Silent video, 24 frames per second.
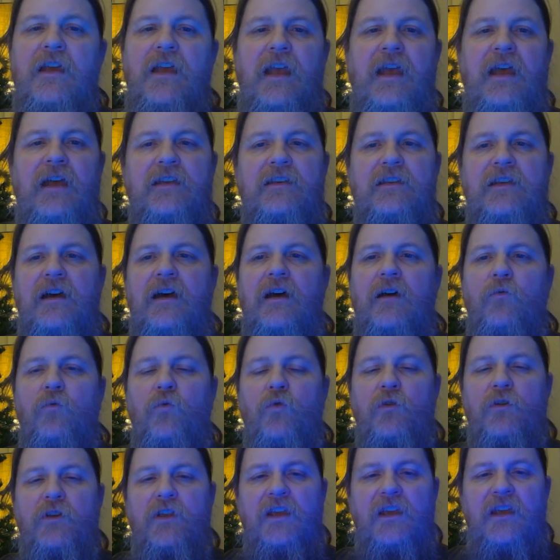and
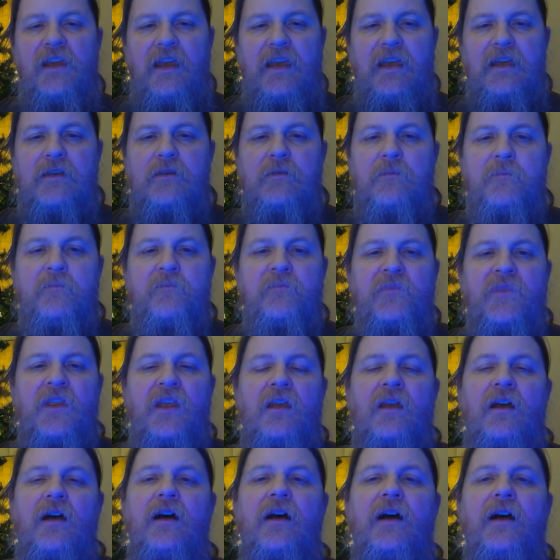working in.
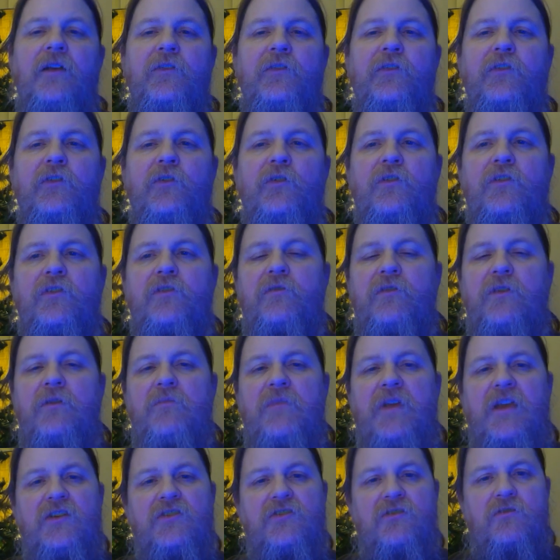So the three
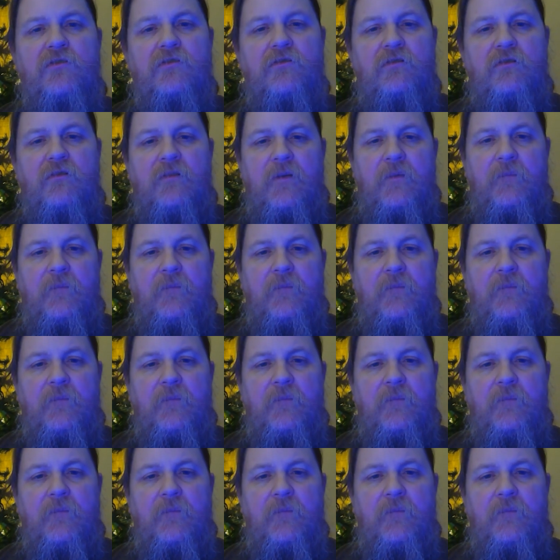major